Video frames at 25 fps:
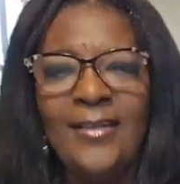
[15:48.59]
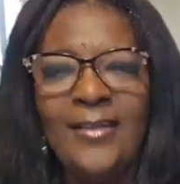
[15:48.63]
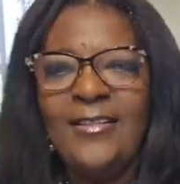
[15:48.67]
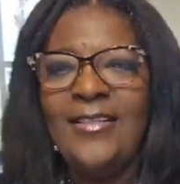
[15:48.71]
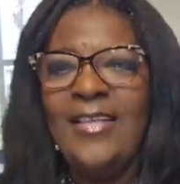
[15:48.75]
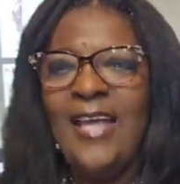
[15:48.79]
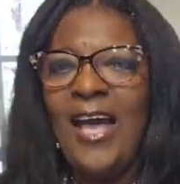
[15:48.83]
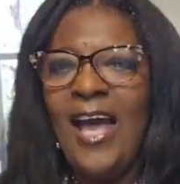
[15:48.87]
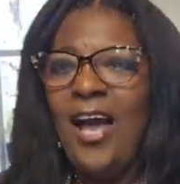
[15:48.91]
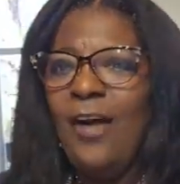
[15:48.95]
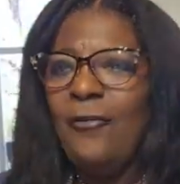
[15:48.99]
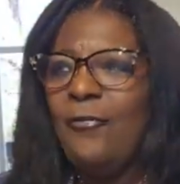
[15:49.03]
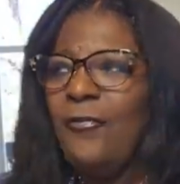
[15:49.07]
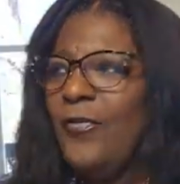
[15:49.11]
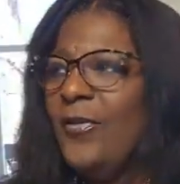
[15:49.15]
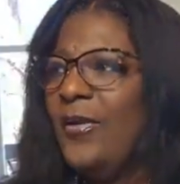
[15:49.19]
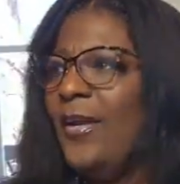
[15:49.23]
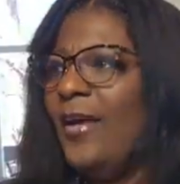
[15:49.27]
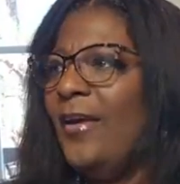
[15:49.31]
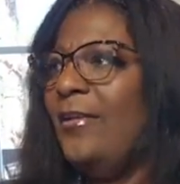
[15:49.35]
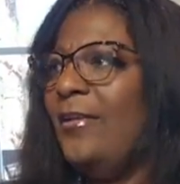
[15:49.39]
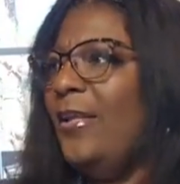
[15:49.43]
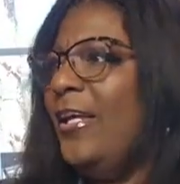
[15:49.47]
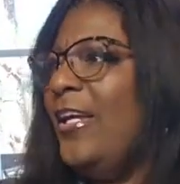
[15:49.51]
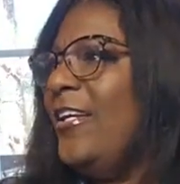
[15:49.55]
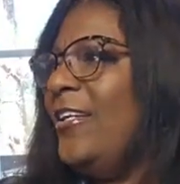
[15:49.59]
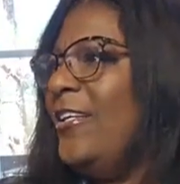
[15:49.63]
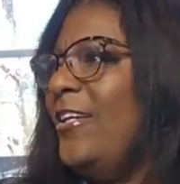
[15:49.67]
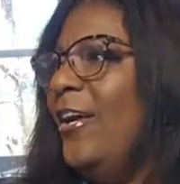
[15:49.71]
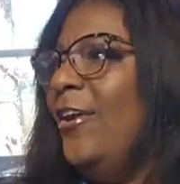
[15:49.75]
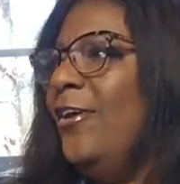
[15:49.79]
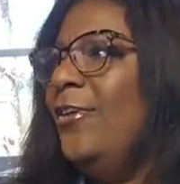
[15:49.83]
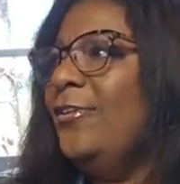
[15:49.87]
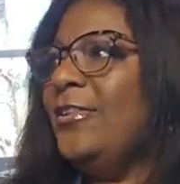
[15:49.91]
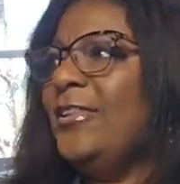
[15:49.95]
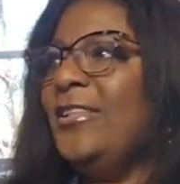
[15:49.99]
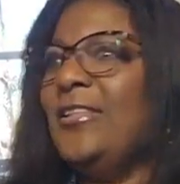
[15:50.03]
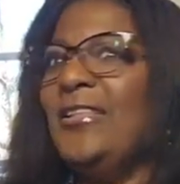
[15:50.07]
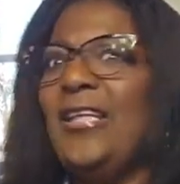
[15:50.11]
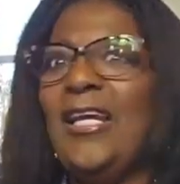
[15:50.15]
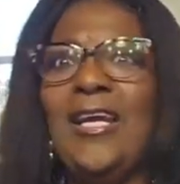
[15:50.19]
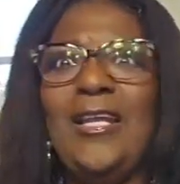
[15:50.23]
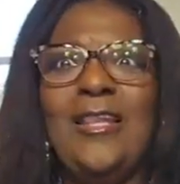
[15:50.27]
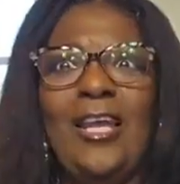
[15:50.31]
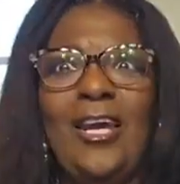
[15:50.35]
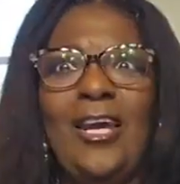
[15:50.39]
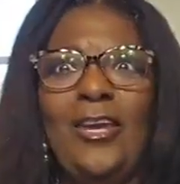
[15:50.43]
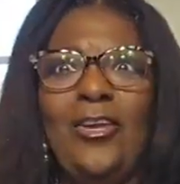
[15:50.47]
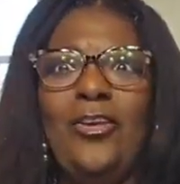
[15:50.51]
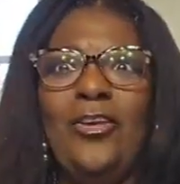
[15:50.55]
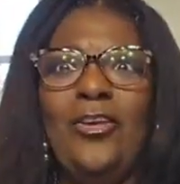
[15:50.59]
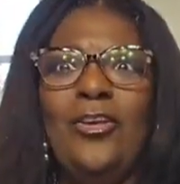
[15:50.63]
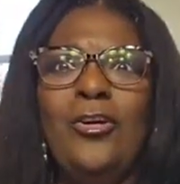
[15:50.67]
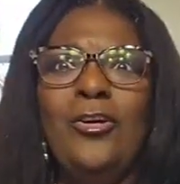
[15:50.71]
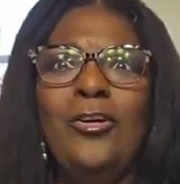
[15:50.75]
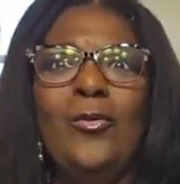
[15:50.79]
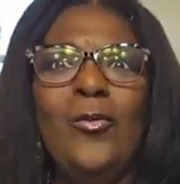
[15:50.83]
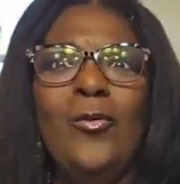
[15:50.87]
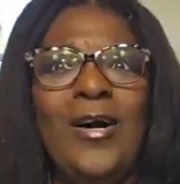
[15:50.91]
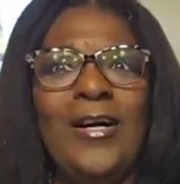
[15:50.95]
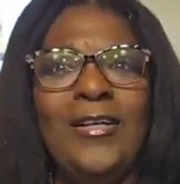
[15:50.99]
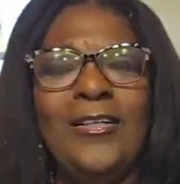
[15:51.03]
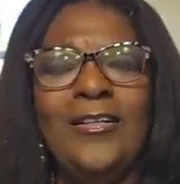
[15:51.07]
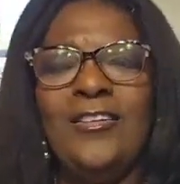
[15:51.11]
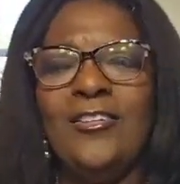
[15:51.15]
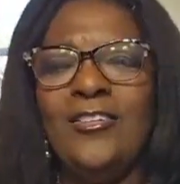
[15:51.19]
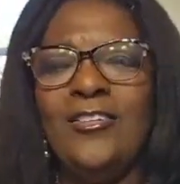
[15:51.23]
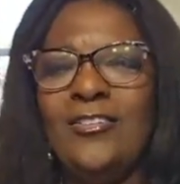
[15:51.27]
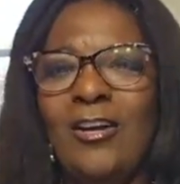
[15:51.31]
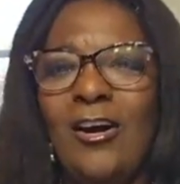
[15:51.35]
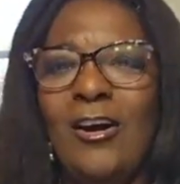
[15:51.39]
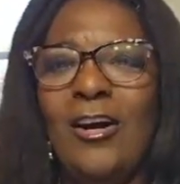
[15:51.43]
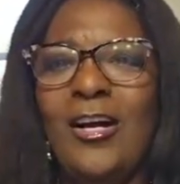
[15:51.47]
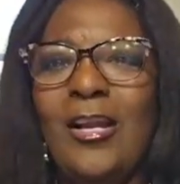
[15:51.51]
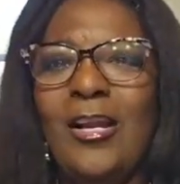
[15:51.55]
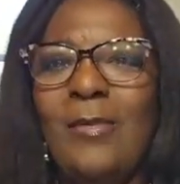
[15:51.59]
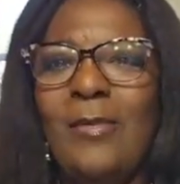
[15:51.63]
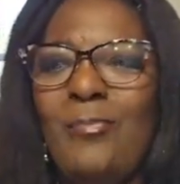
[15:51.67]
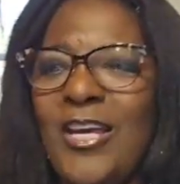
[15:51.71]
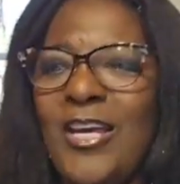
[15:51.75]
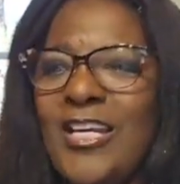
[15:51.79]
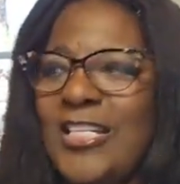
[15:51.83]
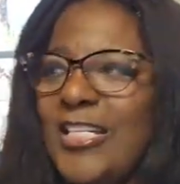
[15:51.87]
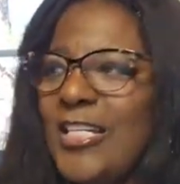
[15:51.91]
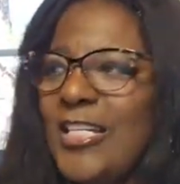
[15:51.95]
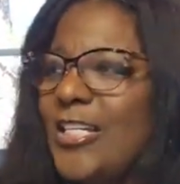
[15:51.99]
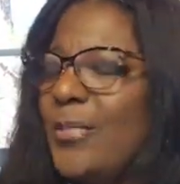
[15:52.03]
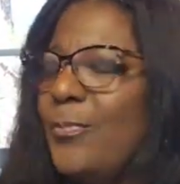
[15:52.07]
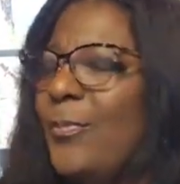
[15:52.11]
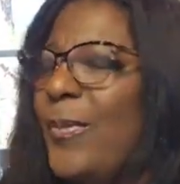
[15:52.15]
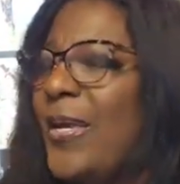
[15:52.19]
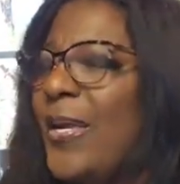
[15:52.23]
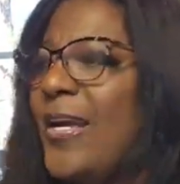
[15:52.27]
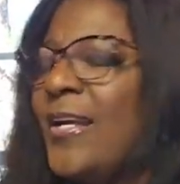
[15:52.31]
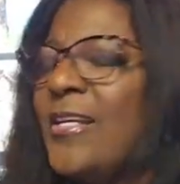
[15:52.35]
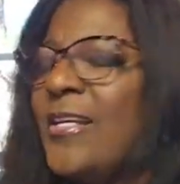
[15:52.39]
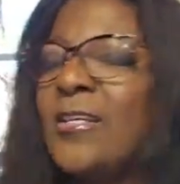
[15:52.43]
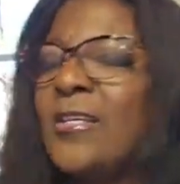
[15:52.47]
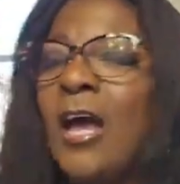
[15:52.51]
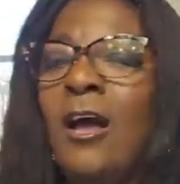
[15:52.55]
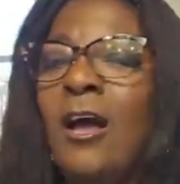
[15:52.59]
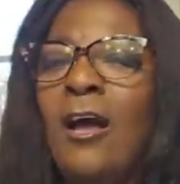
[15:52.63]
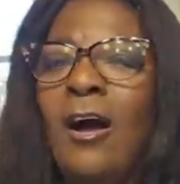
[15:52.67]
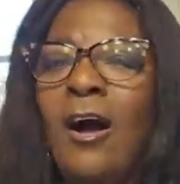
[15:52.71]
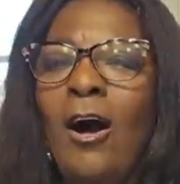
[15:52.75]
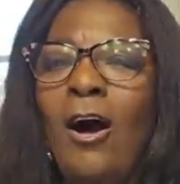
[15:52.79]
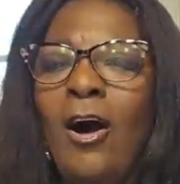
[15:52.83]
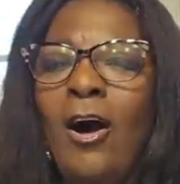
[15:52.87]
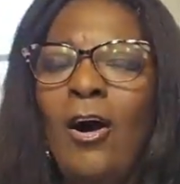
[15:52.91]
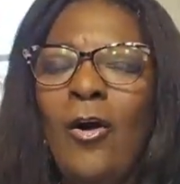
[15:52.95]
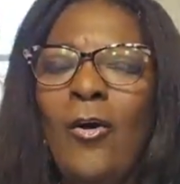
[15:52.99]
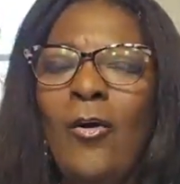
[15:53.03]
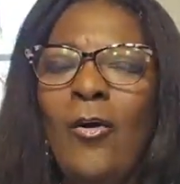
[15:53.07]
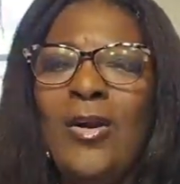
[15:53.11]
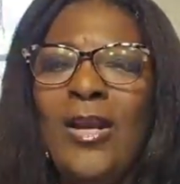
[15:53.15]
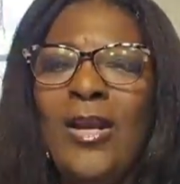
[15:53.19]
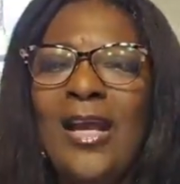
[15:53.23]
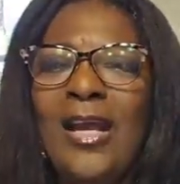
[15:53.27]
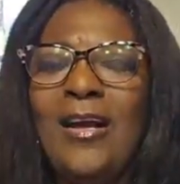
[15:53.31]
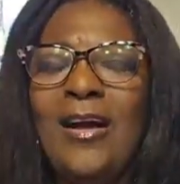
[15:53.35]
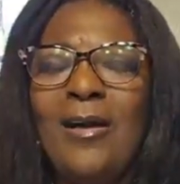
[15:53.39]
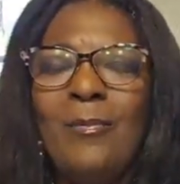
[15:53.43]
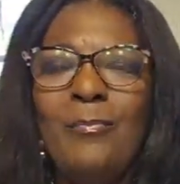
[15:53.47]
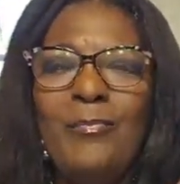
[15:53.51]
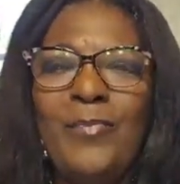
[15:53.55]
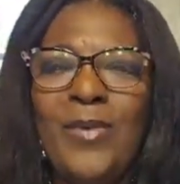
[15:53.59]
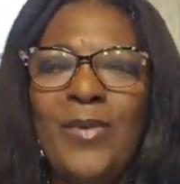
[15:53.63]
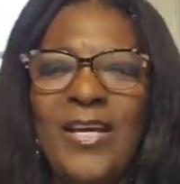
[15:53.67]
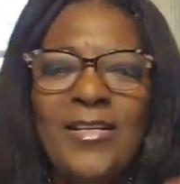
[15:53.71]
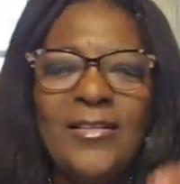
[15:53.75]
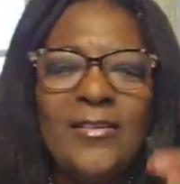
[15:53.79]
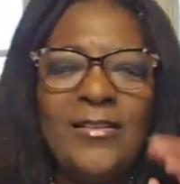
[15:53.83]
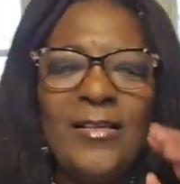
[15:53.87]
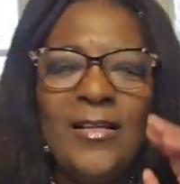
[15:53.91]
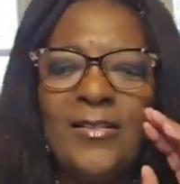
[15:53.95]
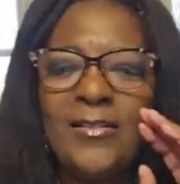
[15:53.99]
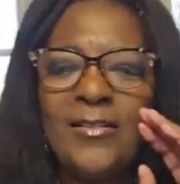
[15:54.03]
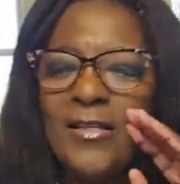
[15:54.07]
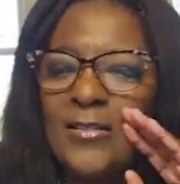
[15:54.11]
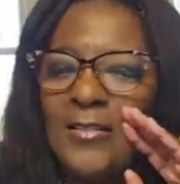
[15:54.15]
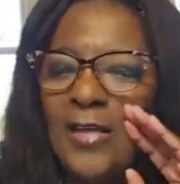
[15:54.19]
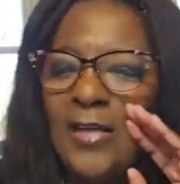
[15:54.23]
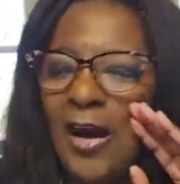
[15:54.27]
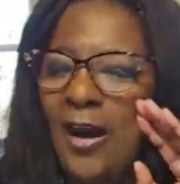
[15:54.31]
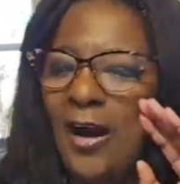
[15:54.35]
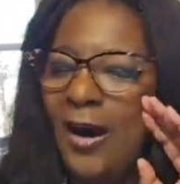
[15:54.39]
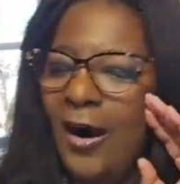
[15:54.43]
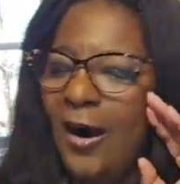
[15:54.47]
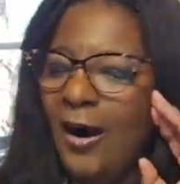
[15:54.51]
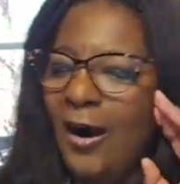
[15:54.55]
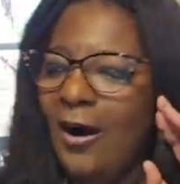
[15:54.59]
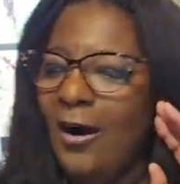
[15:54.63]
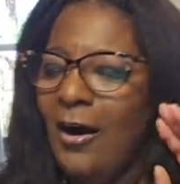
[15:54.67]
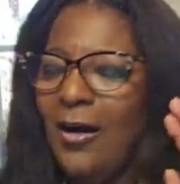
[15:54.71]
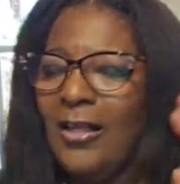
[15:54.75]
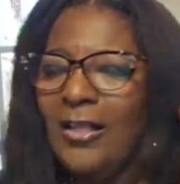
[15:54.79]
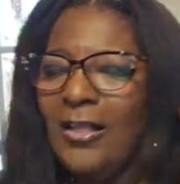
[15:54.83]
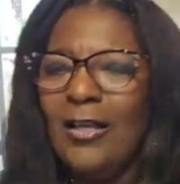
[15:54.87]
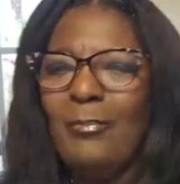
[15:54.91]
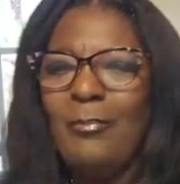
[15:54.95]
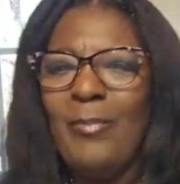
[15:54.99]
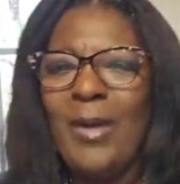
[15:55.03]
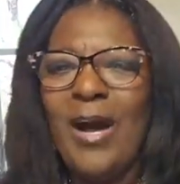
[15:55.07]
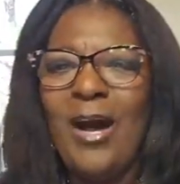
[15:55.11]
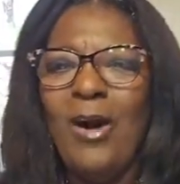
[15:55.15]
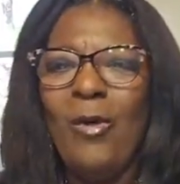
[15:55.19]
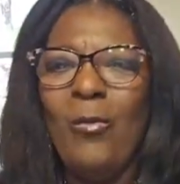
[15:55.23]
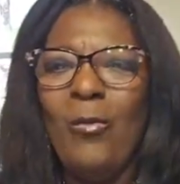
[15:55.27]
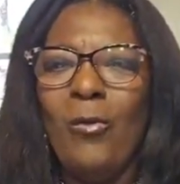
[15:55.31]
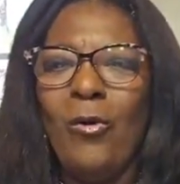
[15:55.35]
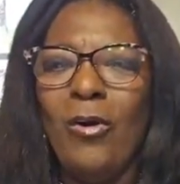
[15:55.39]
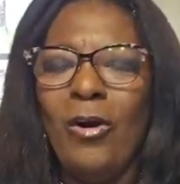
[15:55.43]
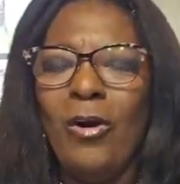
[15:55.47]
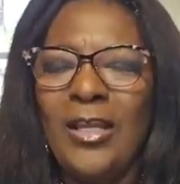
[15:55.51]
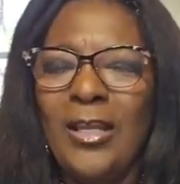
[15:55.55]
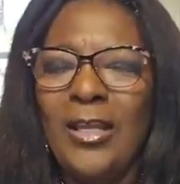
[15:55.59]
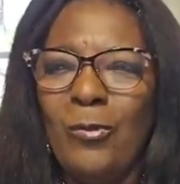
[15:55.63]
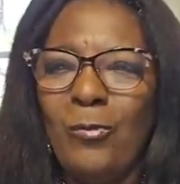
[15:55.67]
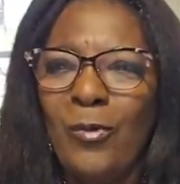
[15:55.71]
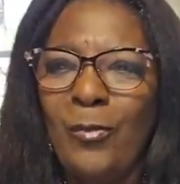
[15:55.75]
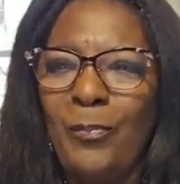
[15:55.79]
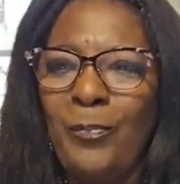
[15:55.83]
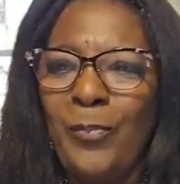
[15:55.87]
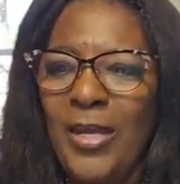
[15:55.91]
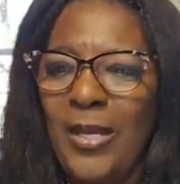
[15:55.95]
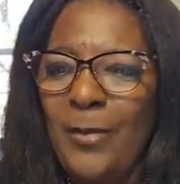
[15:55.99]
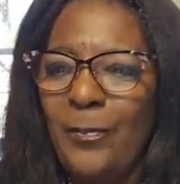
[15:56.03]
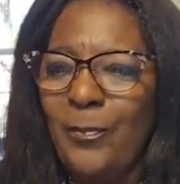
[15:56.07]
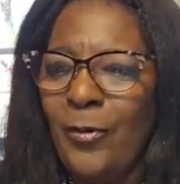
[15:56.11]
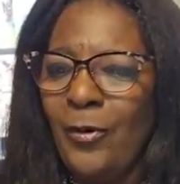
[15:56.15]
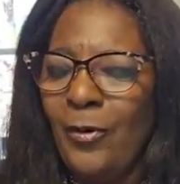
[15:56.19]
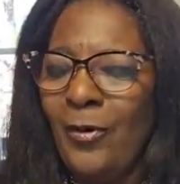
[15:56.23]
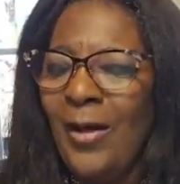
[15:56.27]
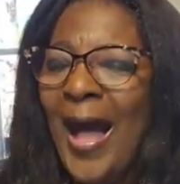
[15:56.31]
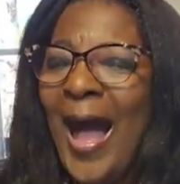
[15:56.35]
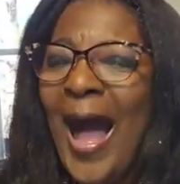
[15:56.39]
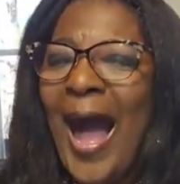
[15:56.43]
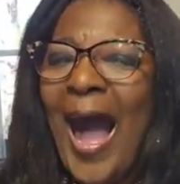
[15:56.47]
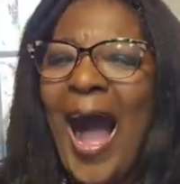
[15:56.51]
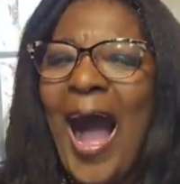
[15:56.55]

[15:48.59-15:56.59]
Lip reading: Definitely don't say that you want to start a business, because owning a business is all about working with people.